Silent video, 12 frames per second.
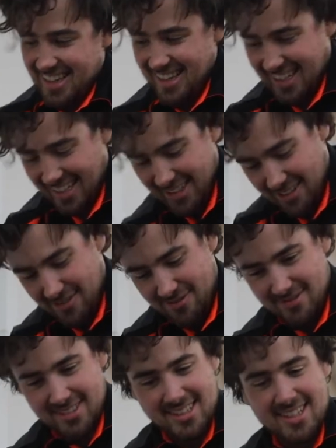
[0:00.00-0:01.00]
No,
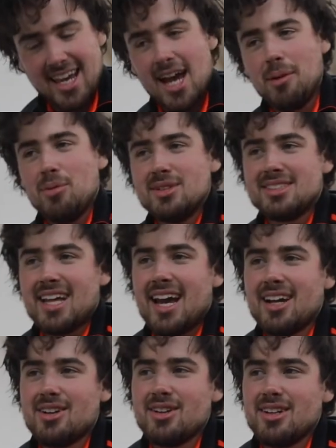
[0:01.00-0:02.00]
cable was
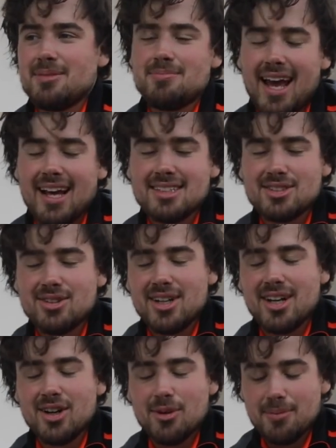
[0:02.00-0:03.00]
tangled up as all
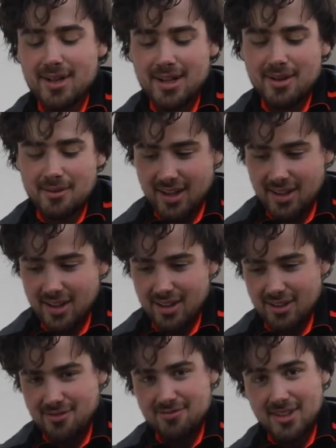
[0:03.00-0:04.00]
hell, but got
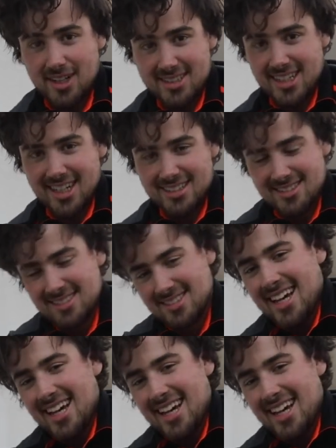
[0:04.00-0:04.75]
it done.